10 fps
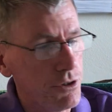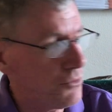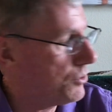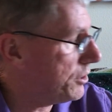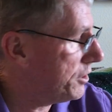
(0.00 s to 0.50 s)
and
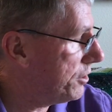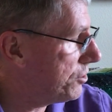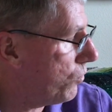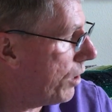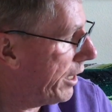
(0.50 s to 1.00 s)
you really
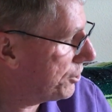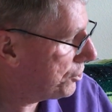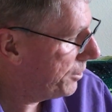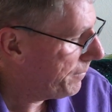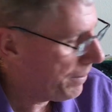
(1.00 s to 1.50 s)
need to
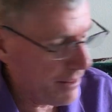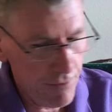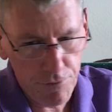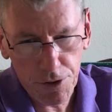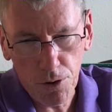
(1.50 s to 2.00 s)
watch
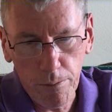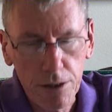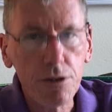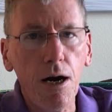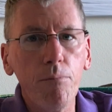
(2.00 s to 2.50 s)
that video
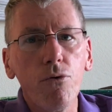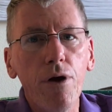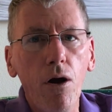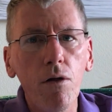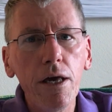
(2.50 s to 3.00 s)
about Tom
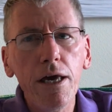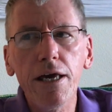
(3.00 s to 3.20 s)
Burrell.